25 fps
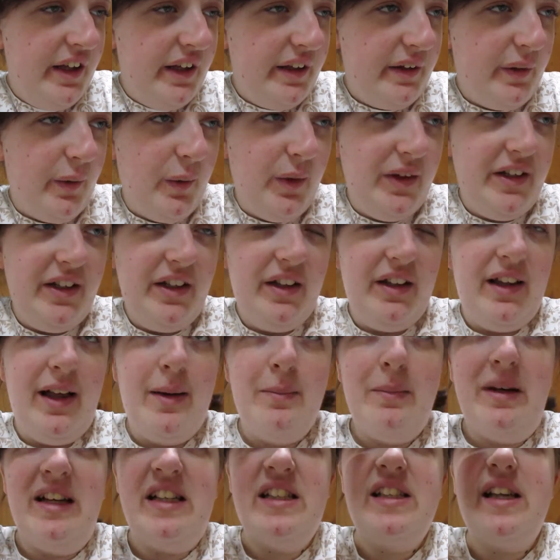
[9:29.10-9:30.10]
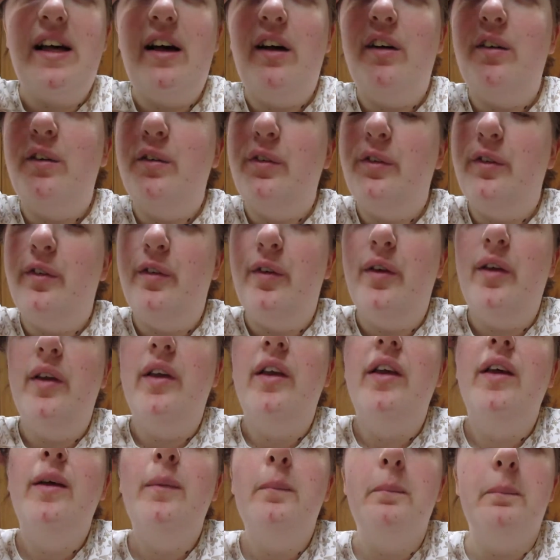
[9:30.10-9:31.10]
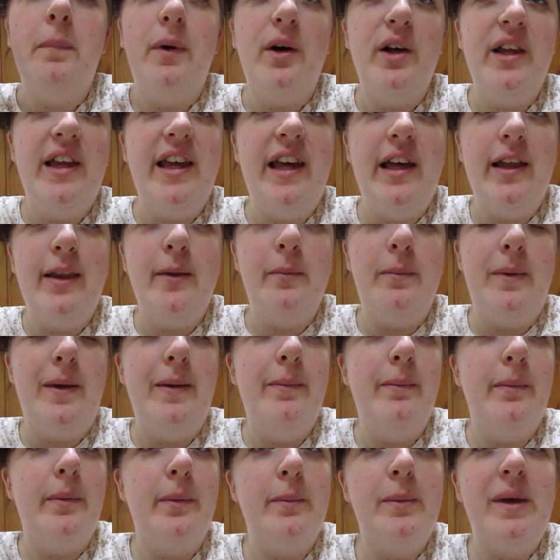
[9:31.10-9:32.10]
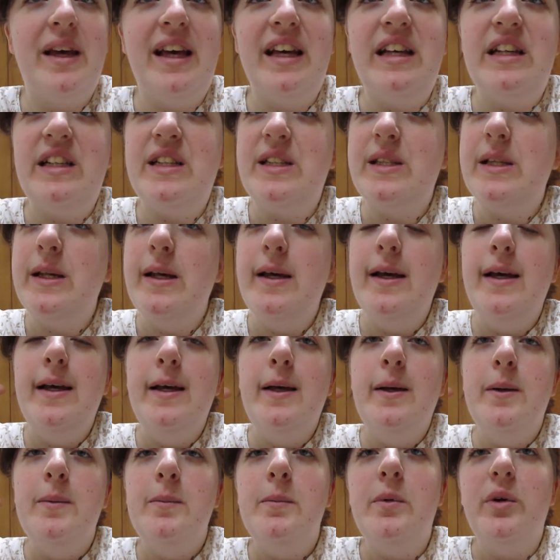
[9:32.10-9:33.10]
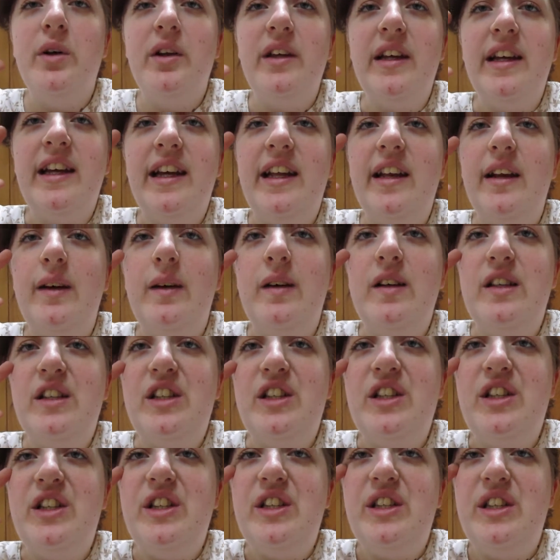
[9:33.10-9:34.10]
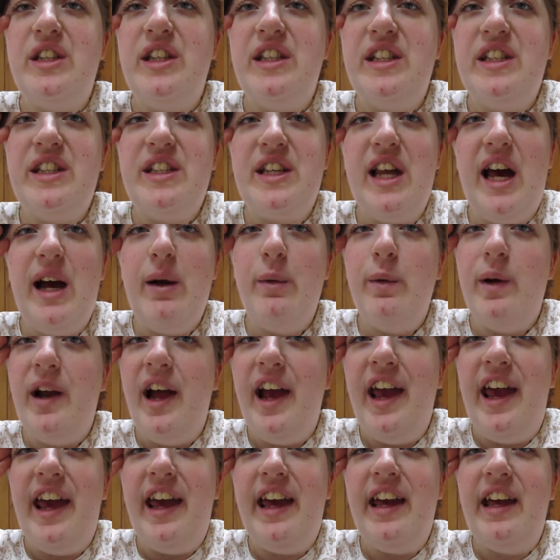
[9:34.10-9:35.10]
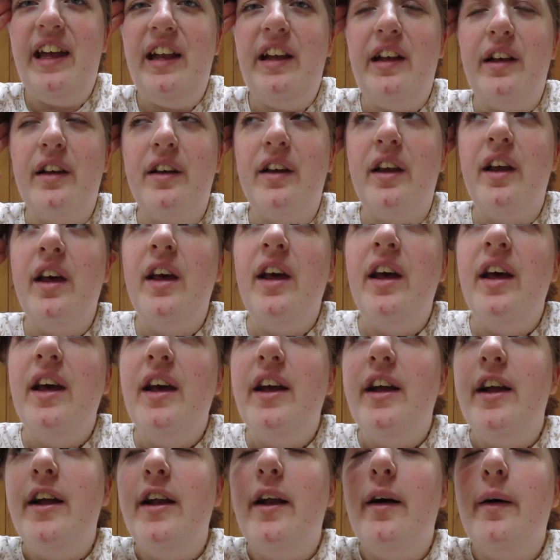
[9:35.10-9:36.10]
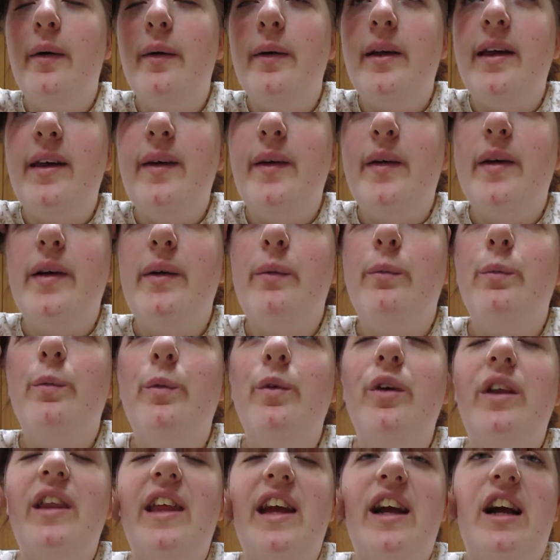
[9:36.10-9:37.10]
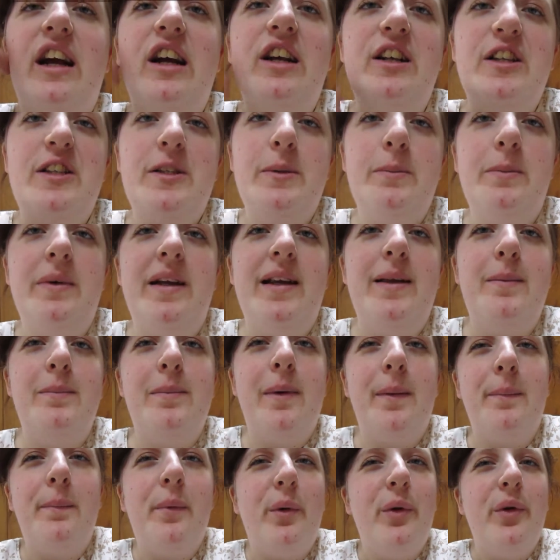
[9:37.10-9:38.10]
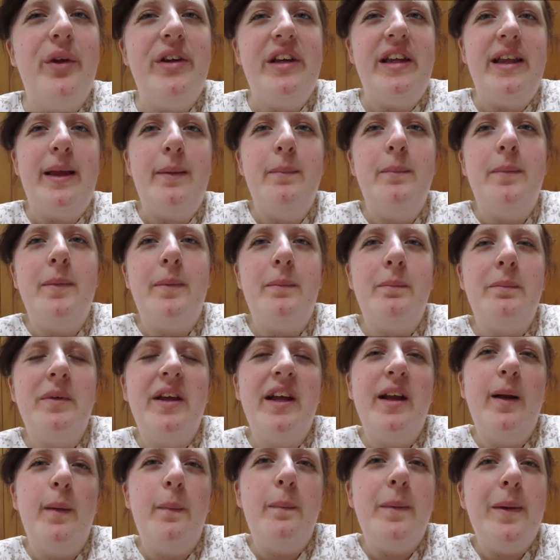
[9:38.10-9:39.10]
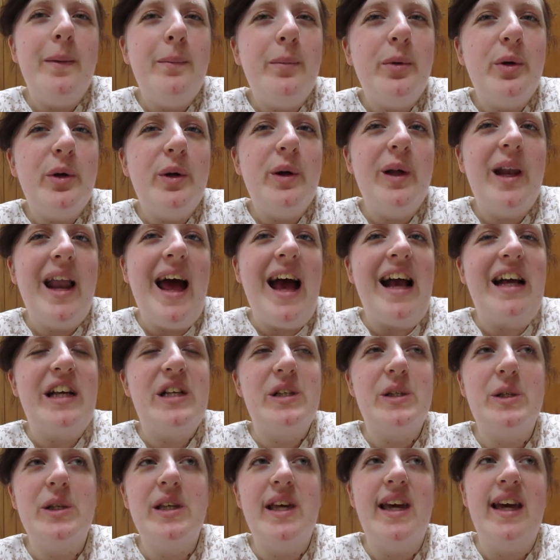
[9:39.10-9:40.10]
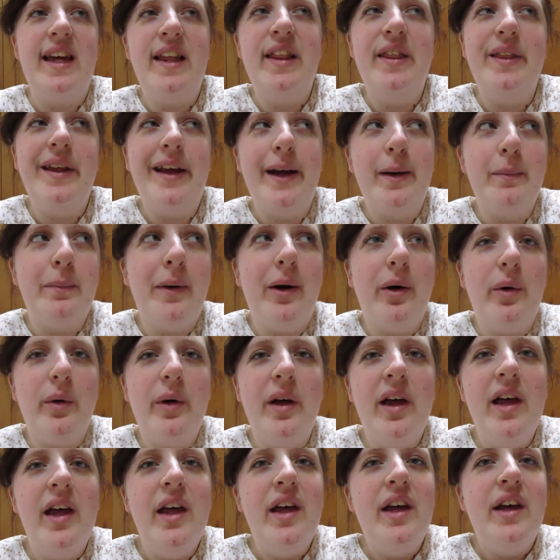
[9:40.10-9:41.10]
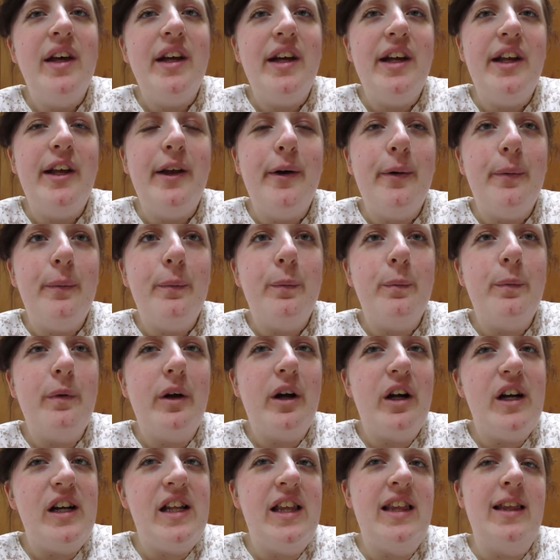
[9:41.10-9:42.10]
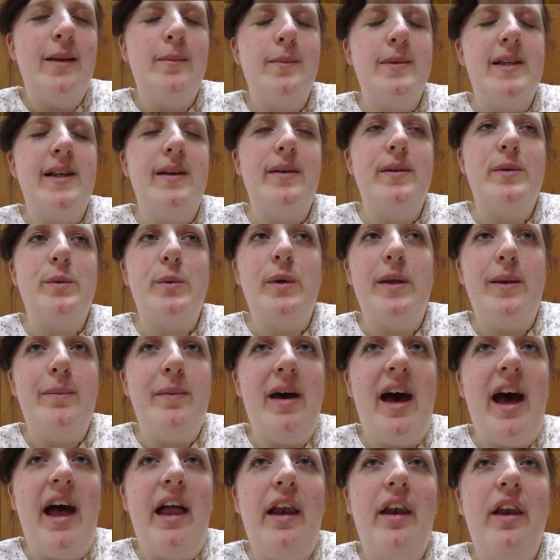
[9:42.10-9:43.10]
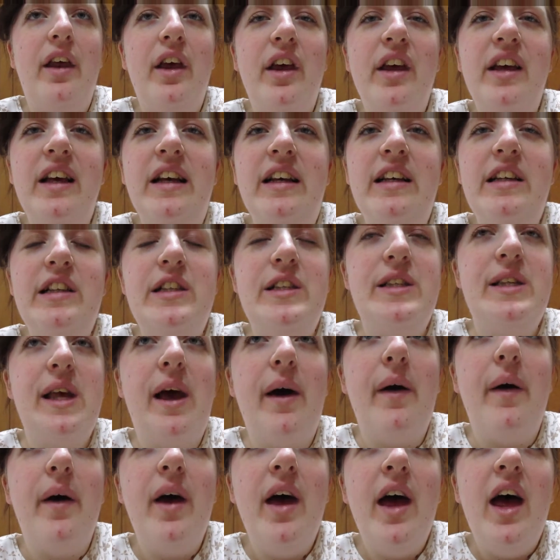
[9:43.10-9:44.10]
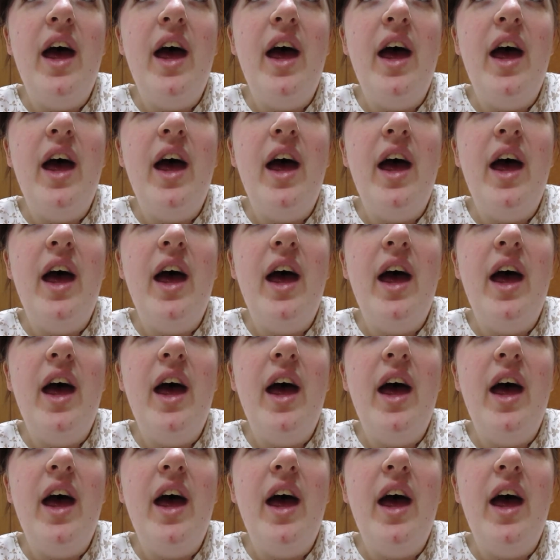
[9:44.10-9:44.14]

going to let myself bully other people because bullying, you know, it's just, it's not right. And, you know, you could really hurt somebody by bullying them. And, you know, people could actually think about, you know, hurting themselves really bad. So,